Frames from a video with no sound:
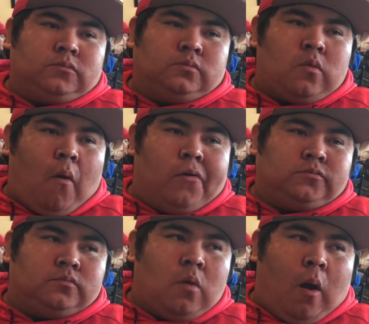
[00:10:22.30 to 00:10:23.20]
Yep,
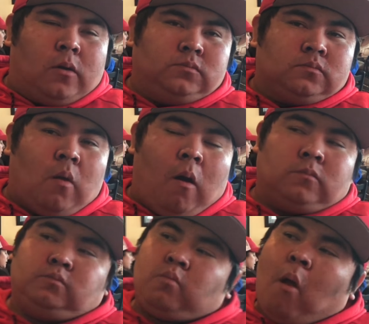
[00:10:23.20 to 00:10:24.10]
but
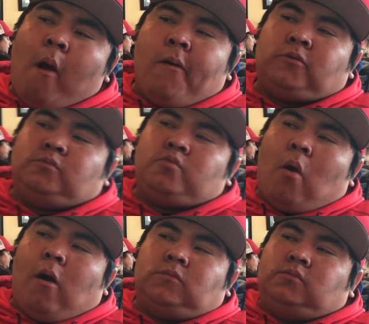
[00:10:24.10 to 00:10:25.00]
uh, 15
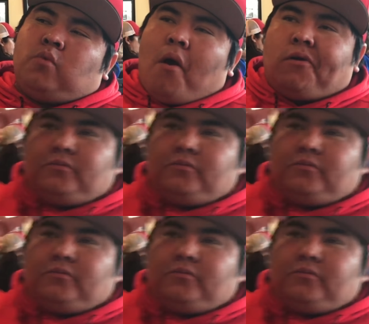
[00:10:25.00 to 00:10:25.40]
minutes on the clock.